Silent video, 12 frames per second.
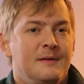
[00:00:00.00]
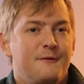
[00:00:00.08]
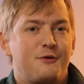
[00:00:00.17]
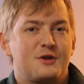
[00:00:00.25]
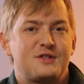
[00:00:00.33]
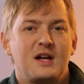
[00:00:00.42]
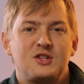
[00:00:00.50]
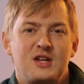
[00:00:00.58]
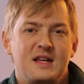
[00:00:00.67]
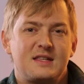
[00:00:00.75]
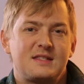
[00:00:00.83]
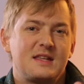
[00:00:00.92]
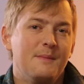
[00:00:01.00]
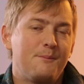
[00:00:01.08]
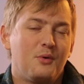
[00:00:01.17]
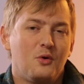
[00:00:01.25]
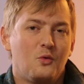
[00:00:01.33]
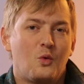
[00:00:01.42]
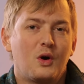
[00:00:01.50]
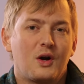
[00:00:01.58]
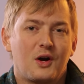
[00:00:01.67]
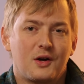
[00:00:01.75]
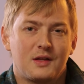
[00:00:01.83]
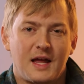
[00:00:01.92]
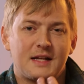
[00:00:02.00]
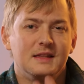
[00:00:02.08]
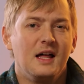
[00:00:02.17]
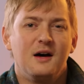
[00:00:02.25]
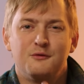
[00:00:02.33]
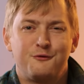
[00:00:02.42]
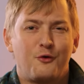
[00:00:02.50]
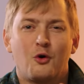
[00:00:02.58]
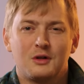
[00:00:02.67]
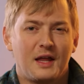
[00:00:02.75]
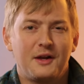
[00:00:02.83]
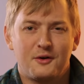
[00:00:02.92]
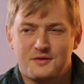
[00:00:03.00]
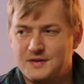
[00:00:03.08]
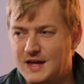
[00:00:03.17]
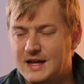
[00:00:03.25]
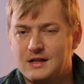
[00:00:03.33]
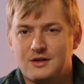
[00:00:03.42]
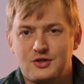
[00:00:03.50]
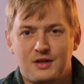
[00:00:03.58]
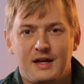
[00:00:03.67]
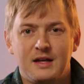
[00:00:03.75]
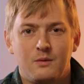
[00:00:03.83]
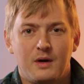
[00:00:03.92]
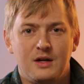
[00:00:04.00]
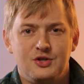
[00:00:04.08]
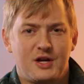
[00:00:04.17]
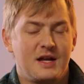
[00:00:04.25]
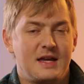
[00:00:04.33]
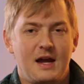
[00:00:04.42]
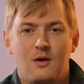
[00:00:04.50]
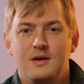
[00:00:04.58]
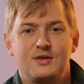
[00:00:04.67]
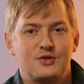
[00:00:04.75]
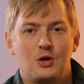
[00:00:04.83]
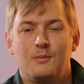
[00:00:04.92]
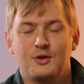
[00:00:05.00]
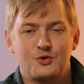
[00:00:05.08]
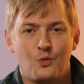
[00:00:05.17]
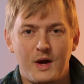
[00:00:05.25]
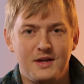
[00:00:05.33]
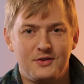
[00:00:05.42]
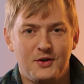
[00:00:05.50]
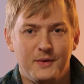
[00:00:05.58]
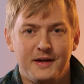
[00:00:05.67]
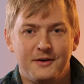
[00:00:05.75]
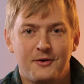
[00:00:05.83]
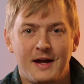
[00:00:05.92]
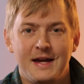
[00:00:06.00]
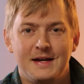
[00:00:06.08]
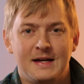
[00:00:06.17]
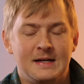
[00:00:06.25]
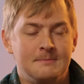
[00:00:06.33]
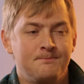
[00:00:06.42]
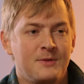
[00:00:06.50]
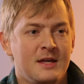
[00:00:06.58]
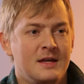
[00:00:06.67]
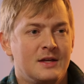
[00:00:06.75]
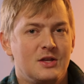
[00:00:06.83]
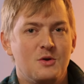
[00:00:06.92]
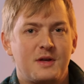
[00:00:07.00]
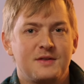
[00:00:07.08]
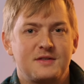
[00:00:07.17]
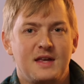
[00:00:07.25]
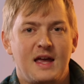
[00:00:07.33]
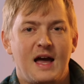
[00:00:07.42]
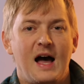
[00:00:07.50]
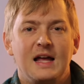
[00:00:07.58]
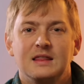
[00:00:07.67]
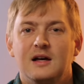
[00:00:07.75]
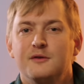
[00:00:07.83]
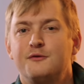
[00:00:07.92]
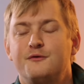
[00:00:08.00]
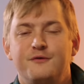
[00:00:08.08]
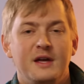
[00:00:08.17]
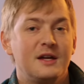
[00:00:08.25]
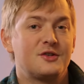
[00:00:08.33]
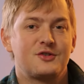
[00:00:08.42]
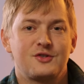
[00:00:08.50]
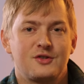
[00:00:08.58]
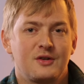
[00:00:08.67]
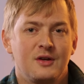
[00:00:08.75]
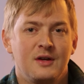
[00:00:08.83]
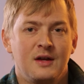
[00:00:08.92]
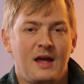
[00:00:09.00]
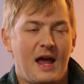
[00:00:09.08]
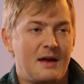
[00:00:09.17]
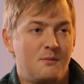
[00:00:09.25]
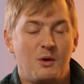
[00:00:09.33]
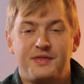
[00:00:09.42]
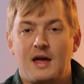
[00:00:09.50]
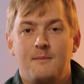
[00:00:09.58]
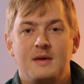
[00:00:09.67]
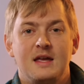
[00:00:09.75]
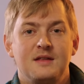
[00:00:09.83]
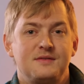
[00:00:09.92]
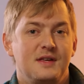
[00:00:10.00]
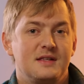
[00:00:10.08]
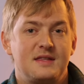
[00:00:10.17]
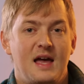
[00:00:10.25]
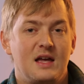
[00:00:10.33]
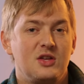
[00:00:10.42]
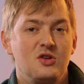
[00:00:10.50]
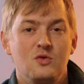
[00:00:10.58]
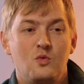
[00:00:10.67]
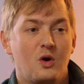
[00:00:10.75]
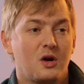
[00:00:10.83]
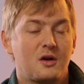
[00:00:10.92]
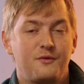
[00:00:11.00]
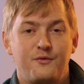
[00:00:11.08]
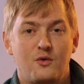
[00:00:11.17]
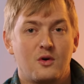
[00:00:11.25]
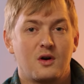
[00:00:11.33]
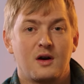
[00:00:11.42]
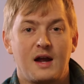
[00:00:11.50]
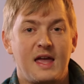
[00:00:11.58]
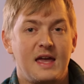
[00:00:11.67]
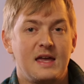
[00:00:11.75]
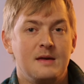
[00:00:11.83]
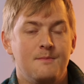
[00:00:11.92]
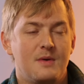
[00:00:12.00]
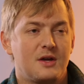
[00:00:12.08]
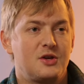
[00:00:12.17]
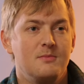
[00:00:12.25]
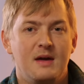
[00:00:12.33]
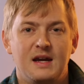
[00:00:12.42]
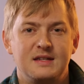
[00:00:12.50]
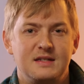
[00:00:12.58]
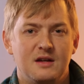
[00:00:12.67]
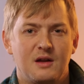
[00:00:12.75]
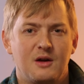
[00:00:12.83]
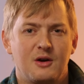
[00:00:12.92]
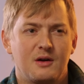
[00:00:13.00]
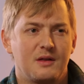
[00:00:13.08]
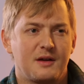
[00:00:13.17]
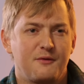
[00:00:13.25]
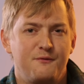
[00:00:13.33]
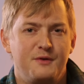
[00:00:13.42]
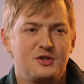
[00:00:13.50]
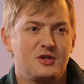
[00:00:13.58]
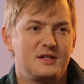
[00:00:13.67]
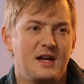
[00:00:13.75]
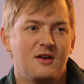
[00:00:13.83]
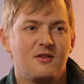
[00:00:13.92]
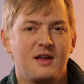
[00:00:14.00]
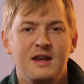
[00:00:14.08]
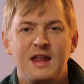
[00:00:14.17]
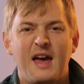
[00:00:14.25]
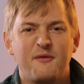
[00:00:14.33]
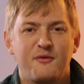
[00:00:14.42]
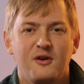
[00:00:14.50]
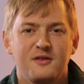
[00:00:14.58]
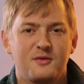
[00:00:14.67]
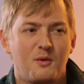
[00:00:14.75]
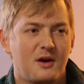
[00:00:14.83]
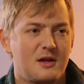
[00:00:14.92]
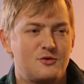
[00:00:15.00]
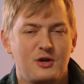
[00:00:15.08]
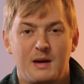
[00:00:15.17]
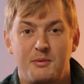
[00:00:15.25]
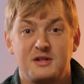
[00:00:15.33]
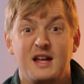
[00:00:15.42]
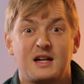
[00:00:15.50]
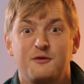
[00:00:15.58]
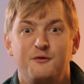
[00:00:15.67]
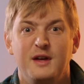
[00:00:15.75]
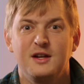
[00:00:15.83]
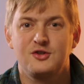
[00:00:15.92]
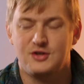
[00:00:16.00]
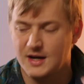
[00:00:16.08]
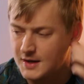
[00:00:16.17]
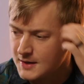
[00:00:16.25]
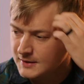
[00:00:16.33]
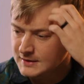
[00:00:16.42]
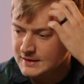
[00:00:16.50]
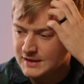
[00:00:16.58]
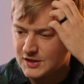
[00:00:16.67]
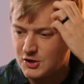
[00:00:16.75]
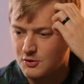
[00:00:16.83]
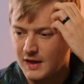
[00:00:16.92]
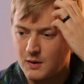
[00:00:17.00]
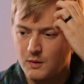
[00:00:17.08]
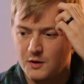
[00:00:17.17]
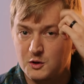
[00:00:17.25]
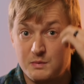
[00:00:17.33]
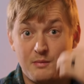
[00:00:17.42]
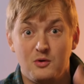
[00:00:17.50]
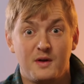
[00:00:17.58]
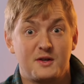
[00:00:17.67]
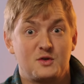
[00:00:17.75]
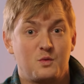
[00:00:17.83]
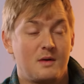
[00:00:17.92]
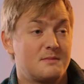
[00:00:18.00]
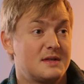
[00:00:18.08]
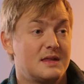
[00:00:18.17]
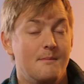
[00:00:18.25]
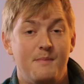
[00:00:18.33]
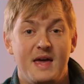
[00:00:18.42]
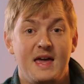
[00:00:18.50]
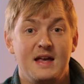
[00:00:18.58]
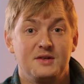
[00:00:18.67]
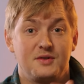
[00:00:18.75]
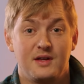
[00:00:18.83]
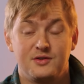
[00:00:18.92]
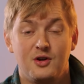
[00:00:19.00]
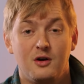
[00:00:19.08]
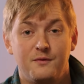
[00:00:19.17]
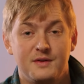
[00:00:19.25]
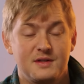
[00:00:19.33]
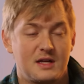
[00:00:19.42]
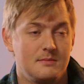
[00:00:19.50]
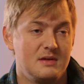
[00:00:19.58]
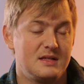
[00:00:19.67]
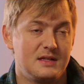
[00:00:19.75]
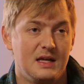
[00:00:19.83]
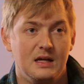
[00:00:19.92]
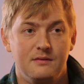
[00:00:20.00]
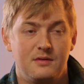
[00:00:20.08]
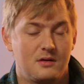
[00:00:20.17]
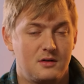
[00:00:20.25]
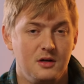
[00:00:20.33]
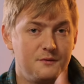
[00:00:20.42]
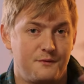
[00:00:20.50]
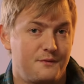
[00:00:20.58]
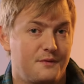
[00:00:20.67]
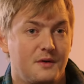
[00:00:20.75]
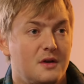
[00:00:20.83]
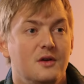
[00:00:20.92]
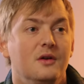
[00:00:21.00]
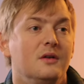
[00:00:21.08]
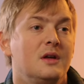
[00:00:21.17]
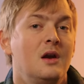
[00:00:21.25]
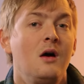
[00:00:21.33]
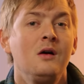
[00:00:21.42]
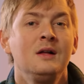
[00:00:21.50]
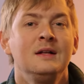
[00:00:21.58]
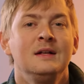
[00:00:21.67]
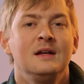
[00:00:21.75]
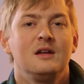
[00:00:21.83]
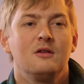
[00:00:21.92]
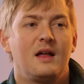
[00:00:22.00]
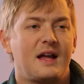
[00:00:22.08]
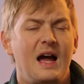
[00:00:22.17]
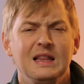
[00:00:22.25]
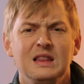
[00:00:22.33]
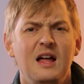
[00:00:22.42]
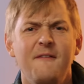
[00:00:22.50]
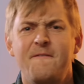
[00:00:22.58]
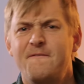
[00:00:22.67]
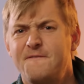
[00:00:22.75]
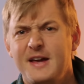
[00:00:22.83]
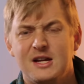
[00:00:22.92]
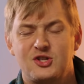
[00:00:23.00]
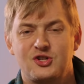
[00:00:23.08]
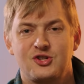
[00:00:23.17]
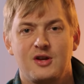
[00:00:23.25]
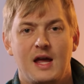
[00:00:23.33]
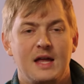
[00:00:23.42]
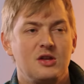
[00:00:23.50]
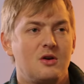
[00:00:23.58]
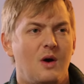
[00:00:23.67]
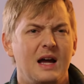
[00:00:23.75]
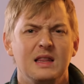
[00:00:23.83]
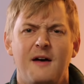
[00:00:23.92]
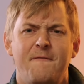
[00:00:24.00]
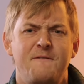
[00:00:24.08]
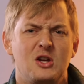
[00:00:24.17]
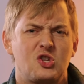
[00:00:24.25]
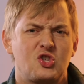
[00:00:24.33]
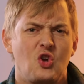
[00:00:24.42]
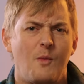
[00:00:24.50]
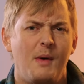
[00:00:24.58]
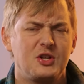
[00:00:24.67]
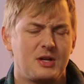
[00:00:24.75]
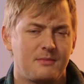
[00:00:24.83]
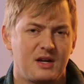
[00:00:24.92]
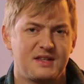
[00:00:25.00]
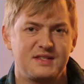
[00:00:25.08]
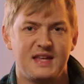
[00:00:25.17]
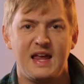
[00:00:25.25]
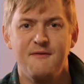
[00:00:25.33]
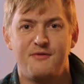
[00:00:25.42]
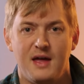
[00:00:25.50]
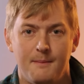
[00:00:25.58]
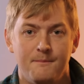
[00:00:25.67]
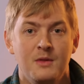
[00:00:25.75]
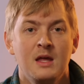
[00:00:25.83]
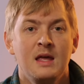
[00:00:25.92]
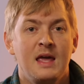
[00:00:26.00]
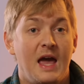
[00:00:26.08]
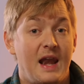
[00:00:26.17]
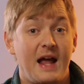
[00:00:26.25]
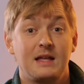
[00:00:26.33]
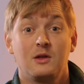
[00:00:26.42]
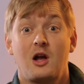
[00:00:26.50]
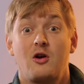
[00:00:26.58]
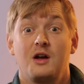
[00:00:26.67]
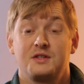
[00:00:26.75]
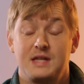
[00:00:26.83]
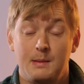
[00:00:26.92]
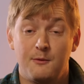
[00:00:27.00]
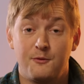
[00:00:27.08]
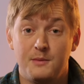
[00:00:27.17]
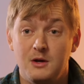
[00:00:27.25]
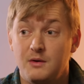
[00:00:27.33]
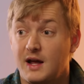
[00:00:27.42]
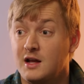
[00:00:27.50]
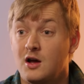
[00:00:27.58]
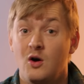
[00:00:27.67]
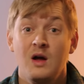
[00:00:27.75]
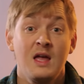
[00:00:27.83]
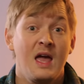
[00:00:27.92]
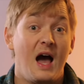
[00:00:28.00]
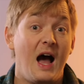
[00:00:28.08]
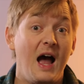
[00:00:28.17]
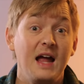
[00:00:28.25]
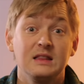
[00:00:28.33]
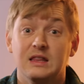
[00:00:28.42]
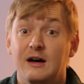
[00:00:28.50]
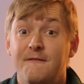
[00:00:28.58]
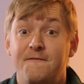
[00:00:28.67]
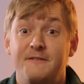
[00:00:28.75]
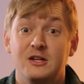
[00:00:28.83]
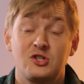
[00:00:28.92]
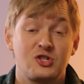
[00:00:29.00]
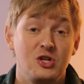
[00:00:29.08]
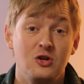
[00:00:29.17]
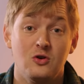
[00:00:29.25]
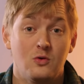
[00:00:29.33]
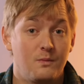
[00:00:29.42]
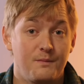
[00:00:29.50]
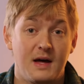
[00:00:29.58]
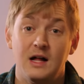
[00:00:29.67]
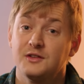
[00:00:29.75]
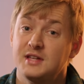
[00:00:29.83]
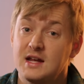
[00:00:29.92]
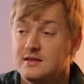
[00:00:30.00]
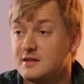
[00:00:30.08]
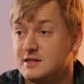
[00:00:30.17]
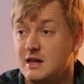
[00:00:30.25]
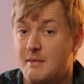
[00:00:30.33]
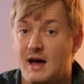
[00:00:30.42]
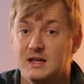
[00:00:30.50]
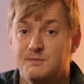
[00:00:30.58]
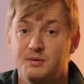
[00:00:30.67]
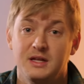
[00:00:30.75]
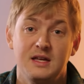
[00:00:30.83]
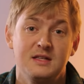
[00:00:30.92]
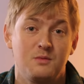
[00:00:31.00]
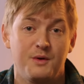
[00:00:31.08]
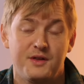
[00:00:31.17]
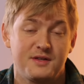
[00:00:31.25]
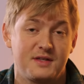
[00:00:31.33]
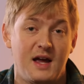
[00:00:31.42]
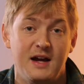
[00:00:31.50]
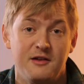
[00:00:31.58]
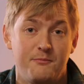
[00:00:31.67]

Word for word: for such a simple word like love, four letters in the English language, you can carry so much weight to it, right? Um, you can say, I love fish. And what that means is that you work for a humanitarian or like a fishitarian effort where you try to protect fish and you're like one of those people who like swims in the bay so that dolphins can be saved. Good for you, you know? You're like, I love fish. And you go, I love fish so much, I'm gonna save them. And I can look across the table from you and I can go, I love fish too. I'll take the sea bass, please, with a side